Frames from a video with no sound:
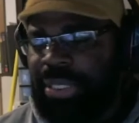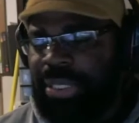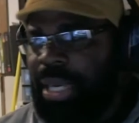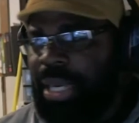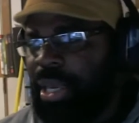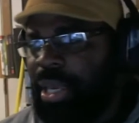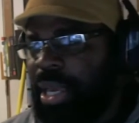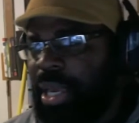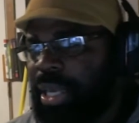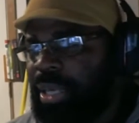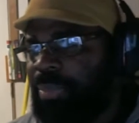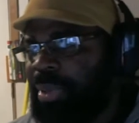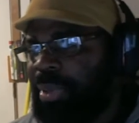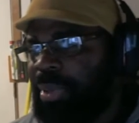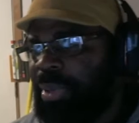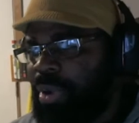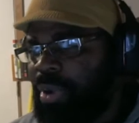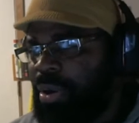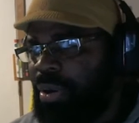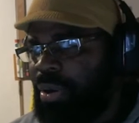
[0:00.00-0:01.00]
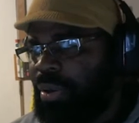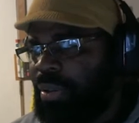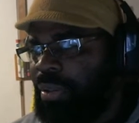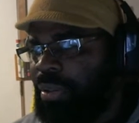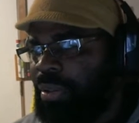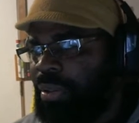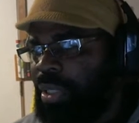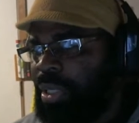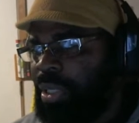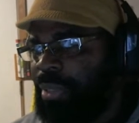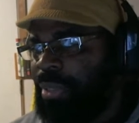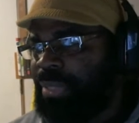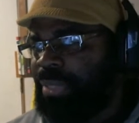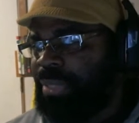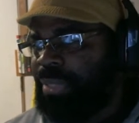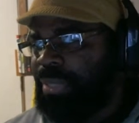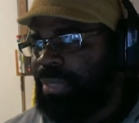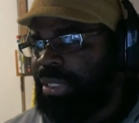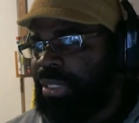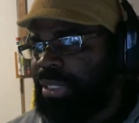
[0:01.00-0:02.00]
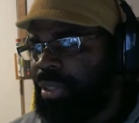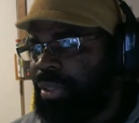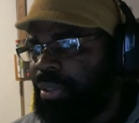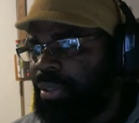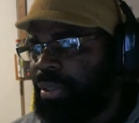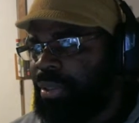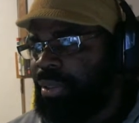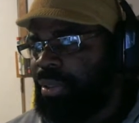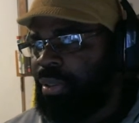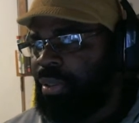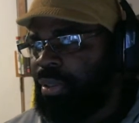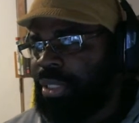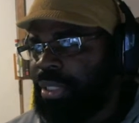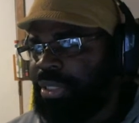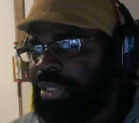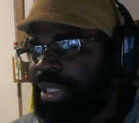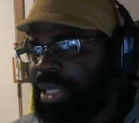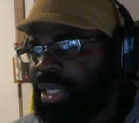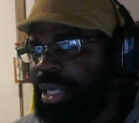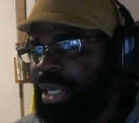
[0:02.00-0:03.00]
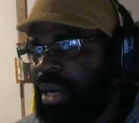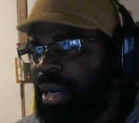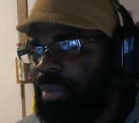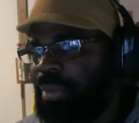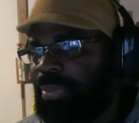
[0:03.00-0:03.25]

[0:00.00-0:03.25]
I could be wrong. Let's see. Let's look it up.